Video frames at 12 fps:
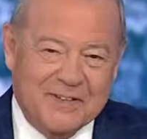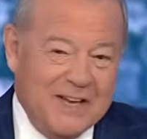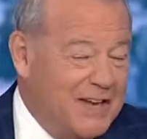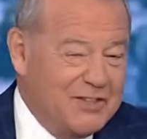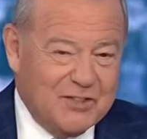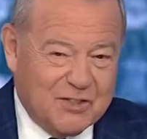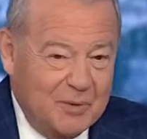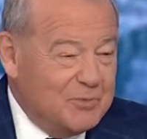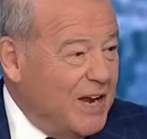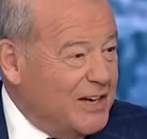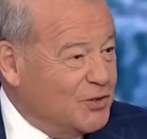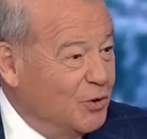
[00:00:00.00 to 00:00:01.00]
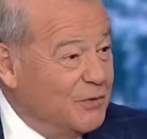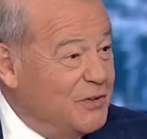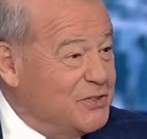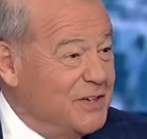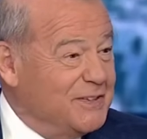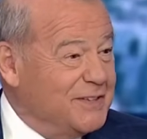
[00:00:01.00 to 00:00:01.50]
It just comes at you all of a
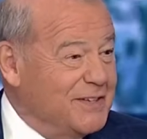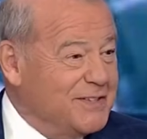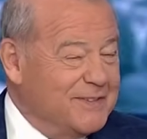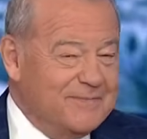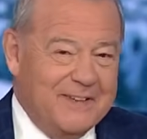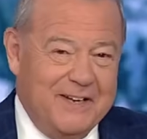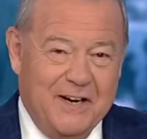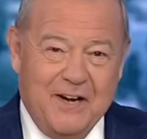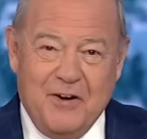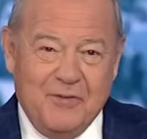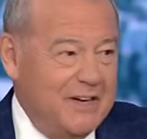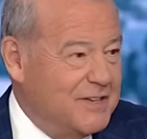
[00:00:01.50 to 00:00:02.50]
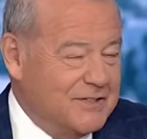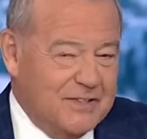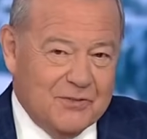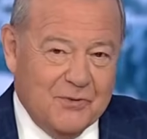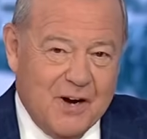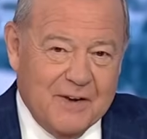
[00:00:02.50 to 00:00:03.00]
sudden, yeah. doesn't it? And here it is. It's
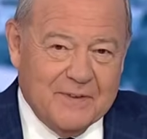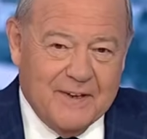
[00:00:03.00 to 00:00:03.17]
arrived.